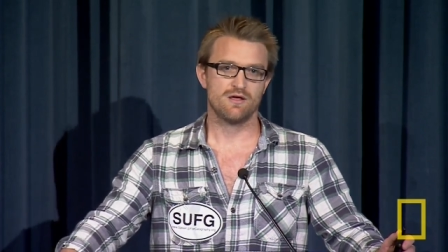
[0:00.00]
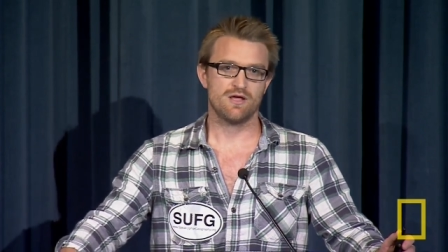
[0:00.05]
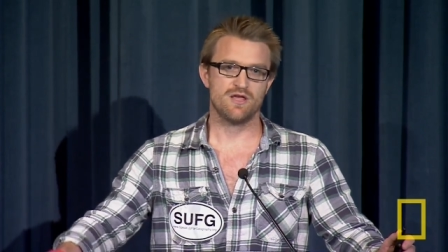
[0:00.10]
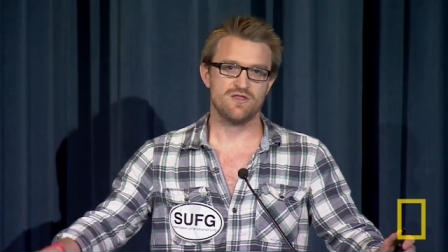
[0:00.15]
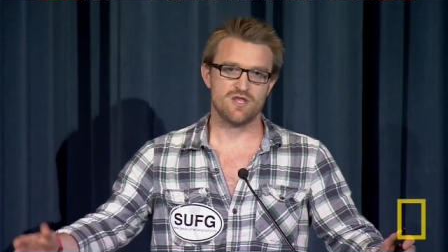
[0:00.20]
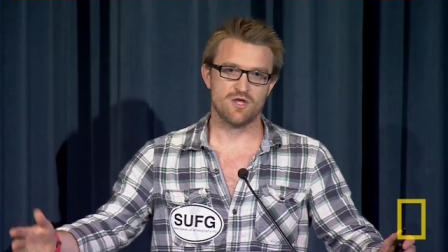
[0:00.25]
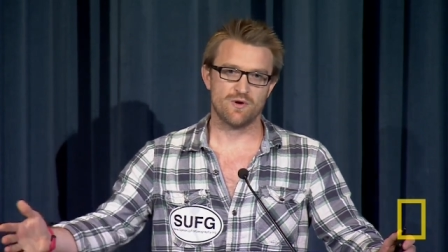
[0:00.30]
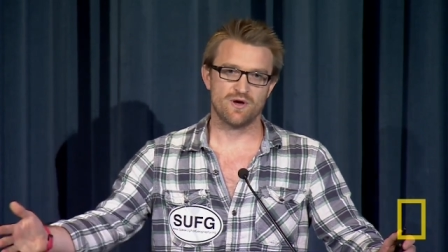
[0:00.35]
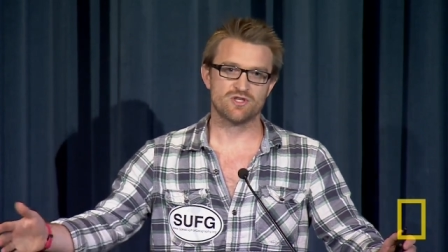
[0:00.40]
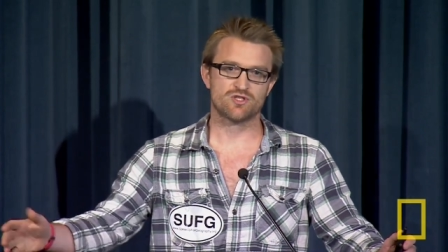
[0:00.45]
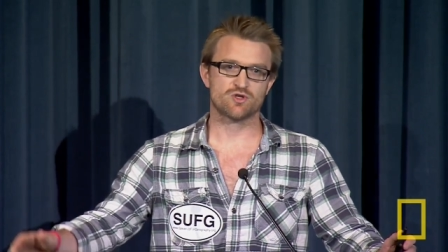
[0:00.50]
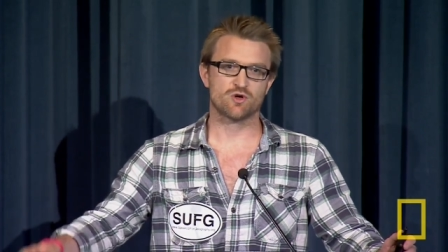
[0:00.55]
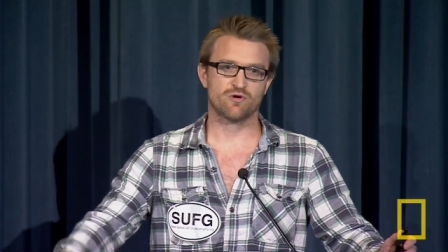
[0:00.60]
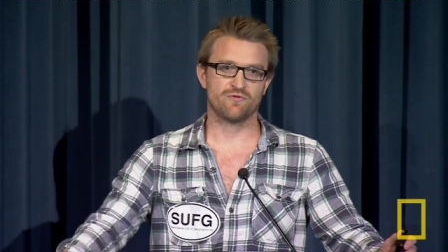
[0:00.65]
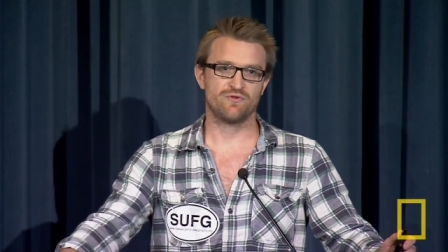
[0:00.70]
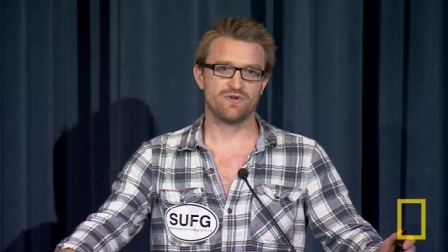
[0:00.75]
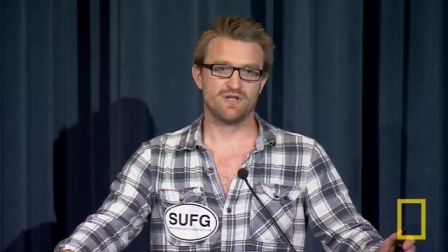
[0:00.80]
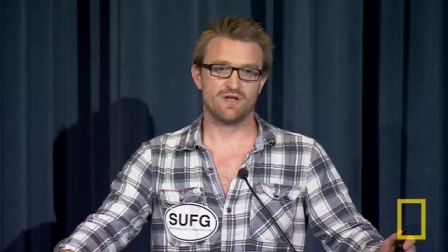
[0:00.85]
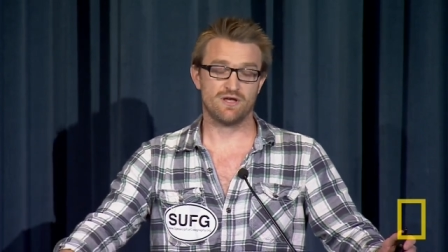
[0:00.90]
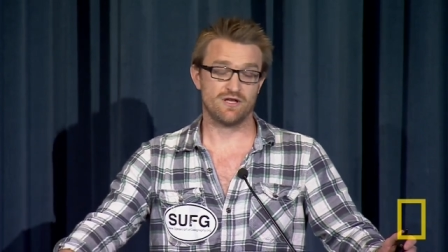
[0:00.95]
In the US
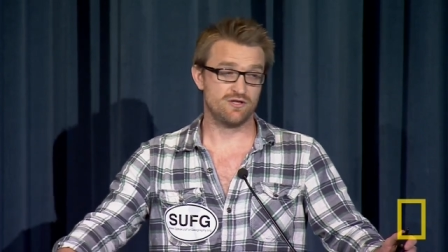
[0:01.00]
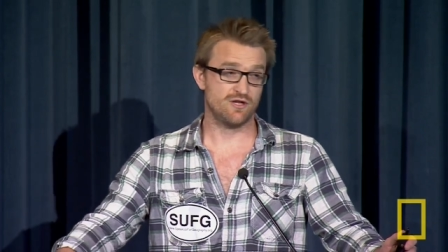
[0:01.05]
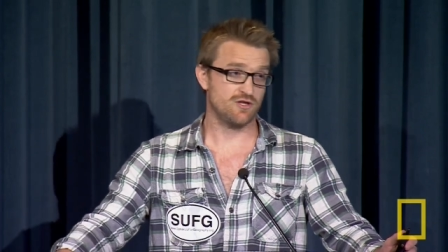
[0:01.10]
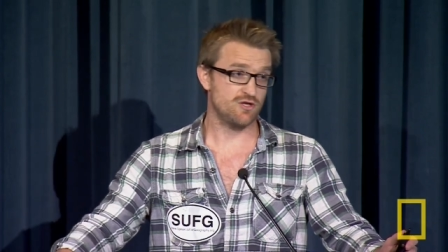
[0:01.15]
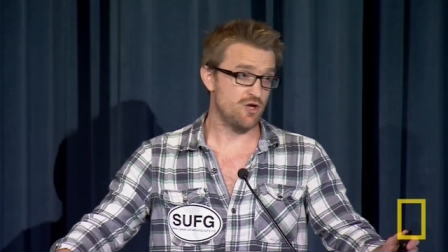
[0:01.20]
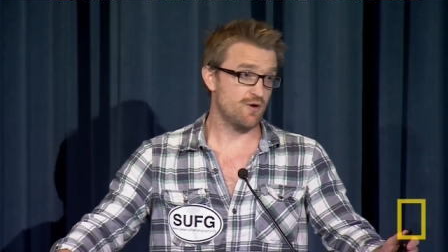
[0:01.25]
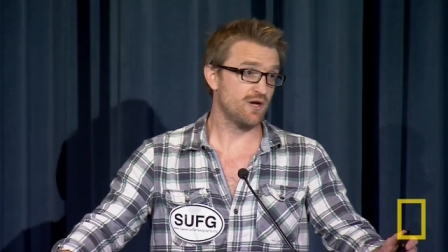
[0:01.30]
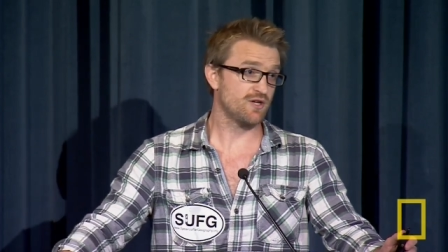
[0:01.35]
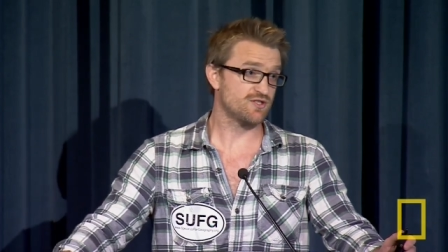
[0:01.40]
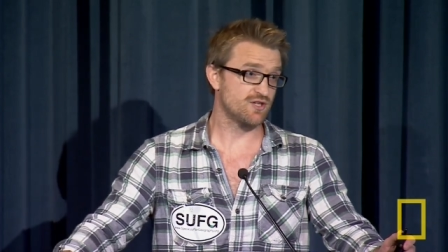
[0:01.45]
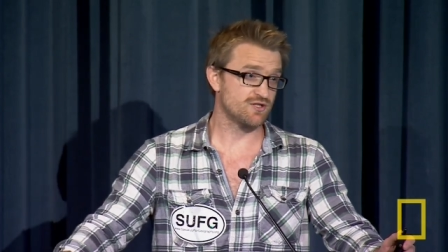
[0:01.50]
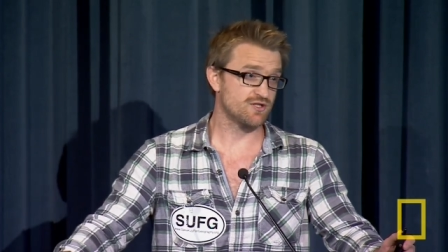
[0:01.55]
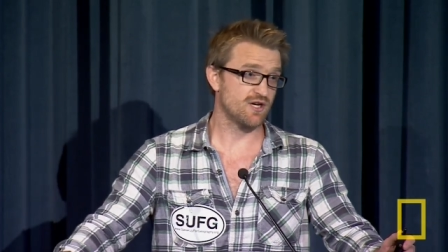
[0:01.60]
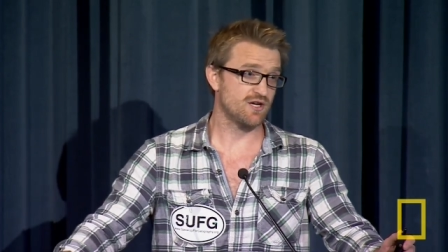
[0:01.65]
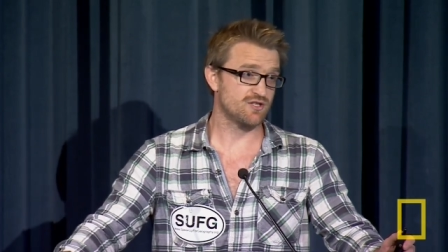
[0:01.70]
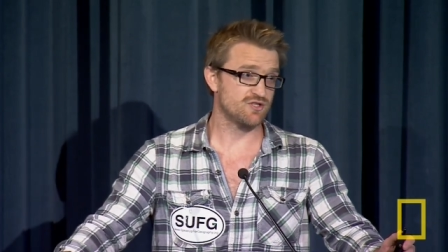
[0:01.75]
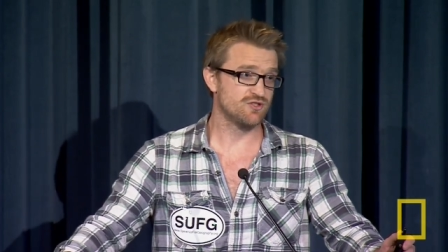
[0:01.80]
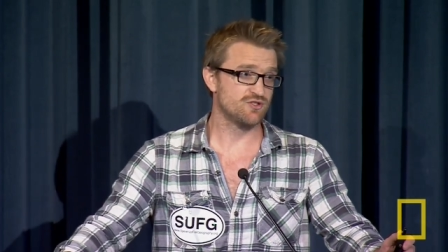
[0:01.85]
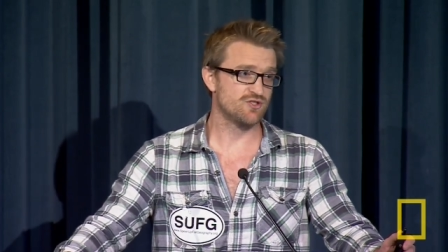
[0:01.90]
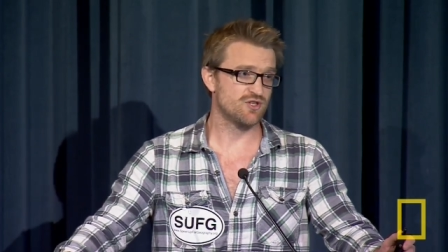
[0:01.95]
geography, in the US
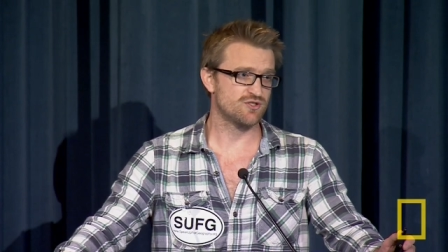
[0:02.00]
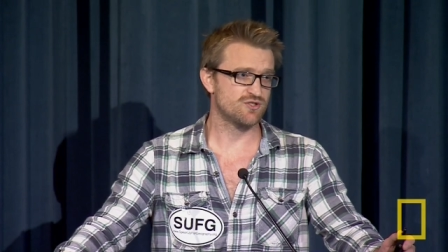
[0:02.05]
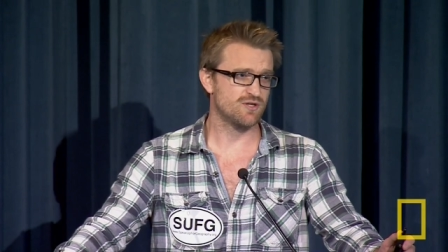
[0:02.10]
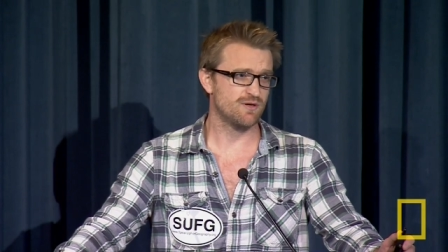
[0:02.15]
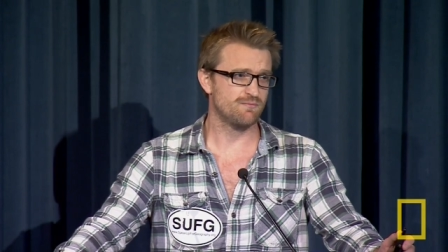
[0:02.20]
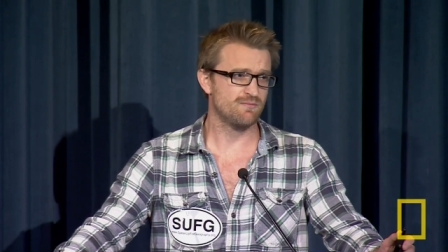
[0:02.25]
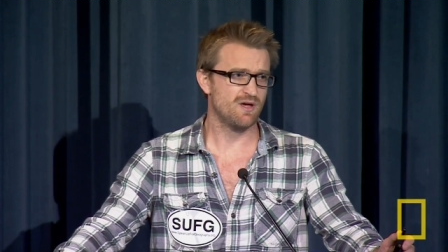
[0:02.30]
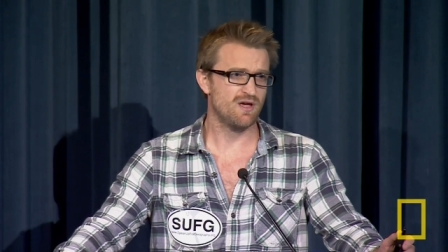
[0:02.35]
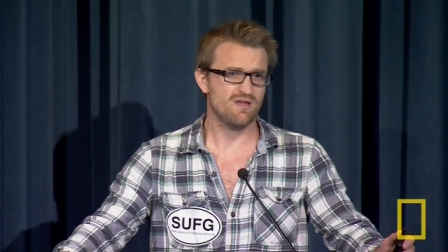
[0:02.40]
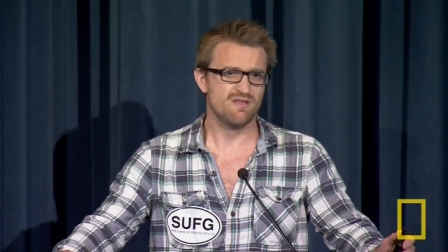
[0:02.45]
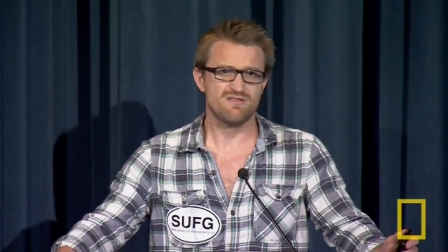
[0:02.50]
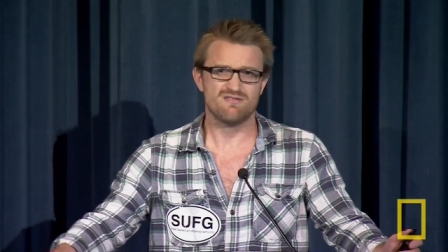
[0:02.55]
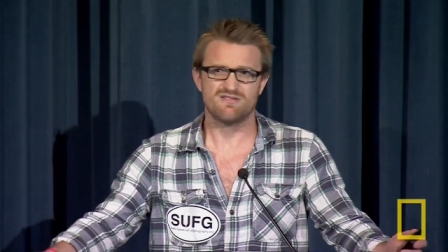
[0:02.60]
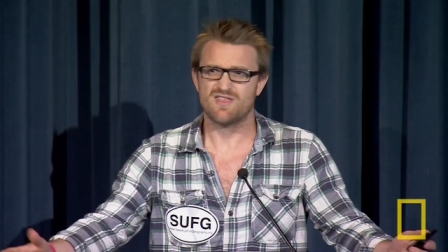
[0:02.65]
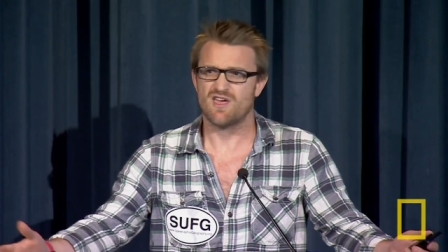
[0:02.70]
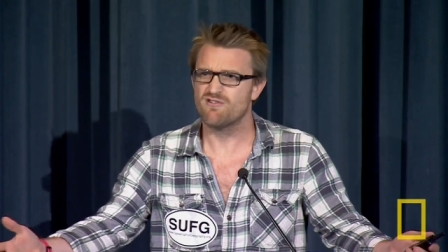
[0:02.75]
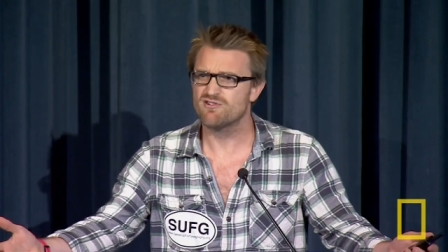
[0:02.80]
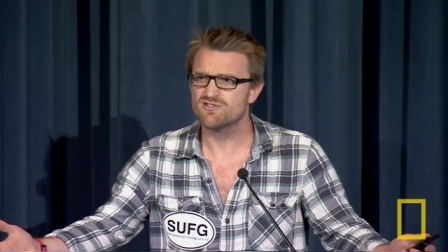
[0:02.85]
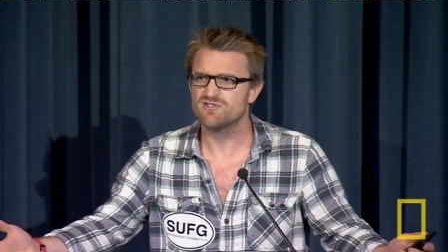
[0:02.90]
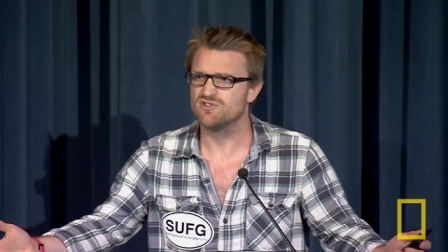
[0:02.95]
education system,
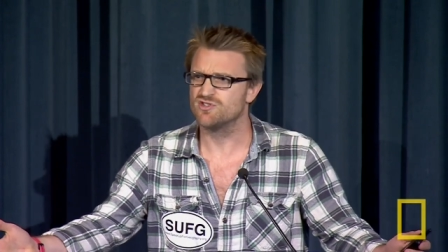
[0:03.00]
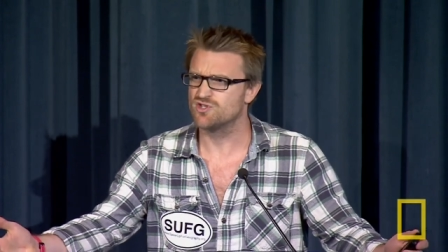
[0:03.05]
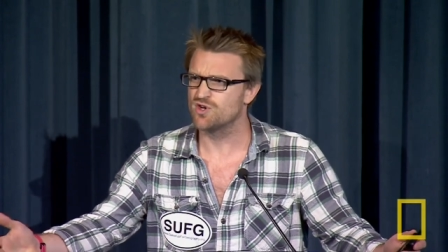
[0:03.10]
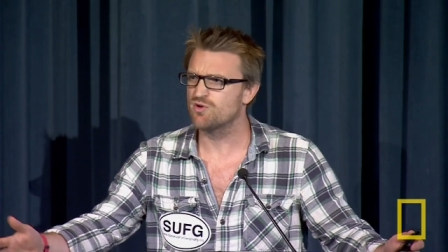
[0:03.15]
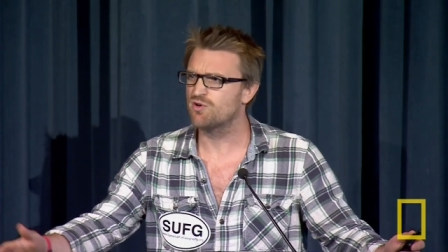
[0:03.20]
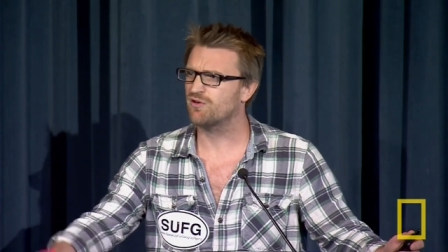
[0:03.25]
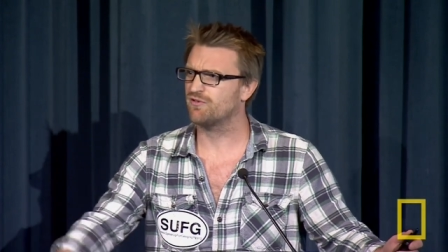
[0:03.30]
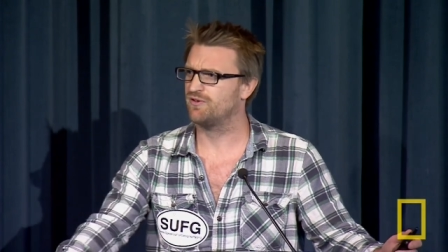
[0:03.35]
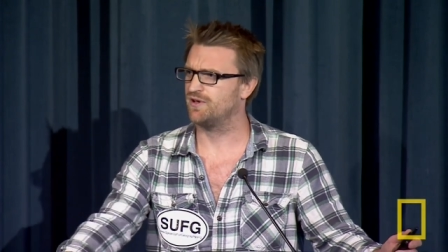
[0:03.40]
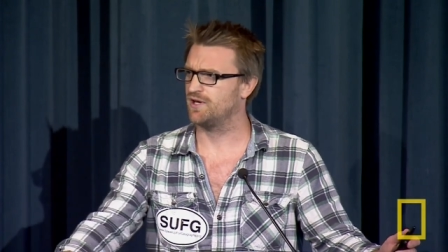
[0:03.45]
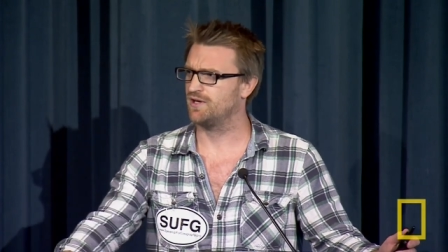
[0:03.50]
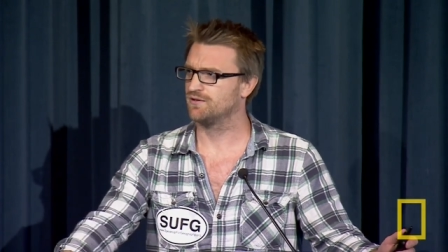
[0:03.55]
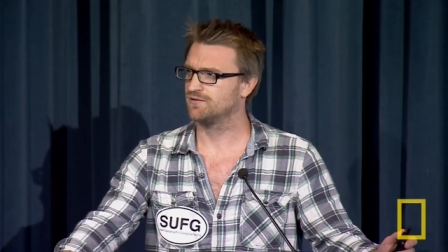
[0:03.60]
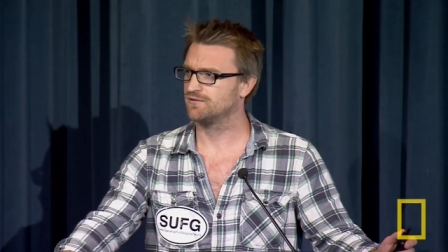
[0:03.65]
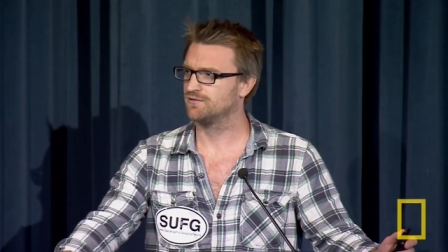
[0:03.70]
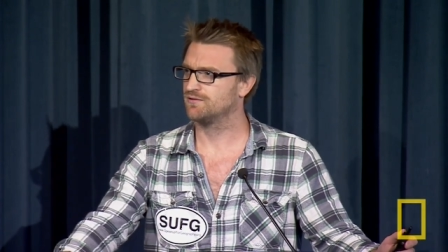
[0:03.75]
there isn't geography.